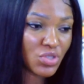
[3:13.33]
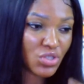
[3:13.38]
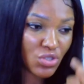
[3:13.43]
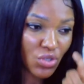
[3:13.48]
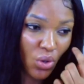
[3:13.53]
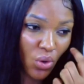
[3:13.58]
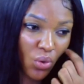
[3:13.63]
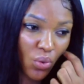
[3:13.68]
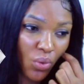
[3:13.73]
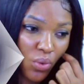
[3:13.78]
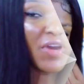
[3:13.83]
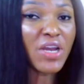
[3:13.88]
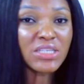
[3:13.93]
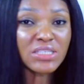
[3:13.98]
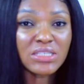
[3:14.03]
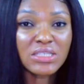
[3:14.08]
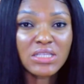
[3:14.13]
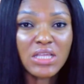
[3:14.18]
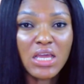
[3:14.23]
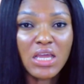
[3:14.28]
So the
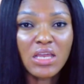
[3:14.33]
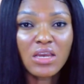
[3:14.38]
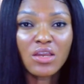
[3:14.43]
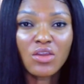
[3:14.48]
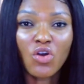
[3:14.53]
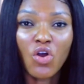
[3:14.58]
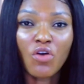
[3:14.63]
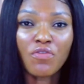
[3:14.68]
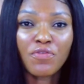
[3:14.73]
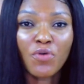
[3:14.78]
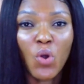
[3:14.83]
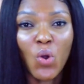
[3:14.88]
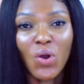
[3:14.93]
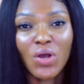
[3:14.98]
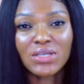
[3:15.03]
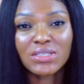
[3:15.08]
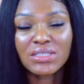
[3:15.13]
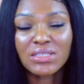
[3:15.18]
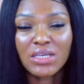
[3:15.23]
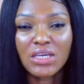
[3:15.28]
first thing, of
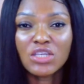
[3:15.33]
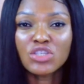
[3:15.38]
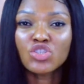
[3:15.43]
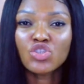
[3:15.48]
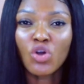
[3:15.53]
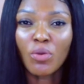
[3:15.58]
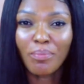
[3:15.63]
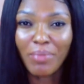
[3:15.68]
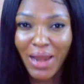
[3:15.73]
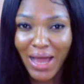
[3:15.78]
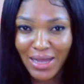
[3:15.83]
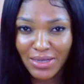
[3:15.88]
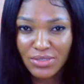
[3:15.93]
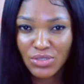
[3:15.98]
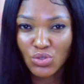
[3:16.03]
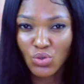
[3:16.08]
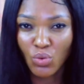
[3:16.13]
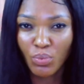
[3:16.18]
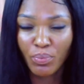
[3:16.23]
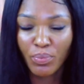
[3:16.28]
course, is your black
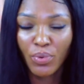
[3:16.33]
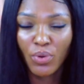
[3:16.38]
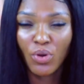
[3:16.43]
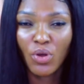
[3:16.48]
soap.